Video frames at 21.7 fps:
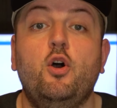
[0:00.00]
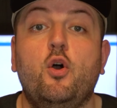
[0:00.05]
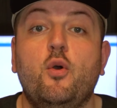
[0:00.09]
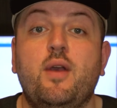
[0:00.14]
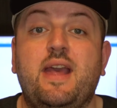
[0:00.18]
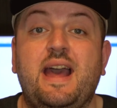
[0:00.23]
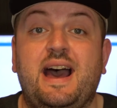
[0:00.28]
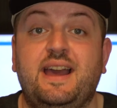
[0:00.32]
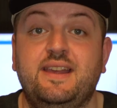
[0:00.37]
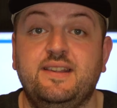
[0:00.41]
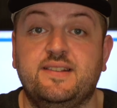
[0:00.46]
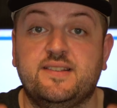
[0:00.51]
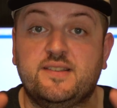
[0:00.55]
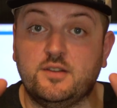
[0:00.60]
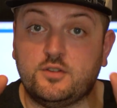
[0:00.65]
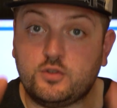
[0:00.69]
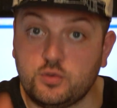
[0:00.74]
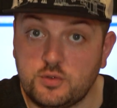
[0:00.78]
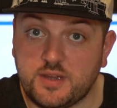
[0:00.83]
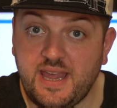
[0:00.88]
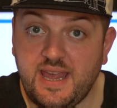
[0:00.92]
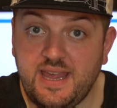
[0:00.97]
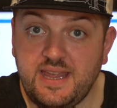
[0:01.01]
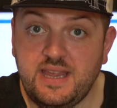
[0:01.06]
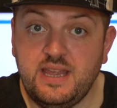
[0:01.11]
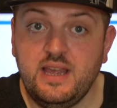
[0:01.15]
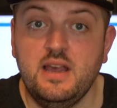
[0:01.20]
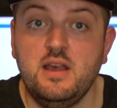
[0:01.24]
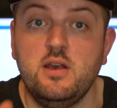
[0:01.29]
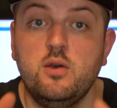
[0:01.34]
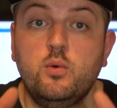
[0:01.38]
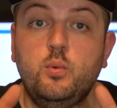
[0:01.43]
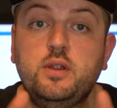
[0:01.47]
guys,
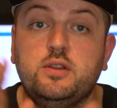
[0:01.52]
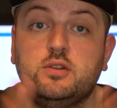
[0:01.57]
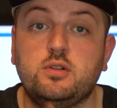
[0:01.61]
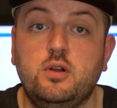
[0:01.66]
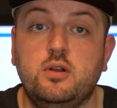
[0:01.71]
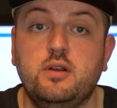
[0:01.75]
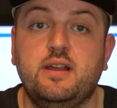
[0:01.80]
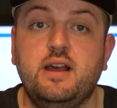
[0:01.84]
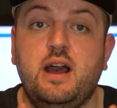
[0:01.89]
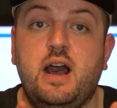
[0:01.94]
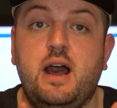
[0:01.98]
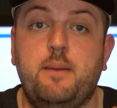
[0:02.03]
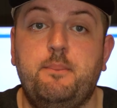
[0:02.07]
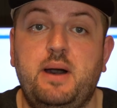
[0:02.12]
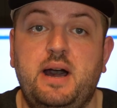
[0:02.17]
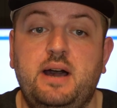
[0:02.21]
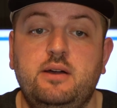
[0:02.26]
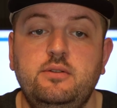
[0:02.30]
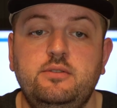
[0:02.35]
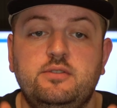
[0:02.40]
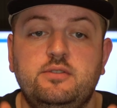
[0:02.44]
today we talk about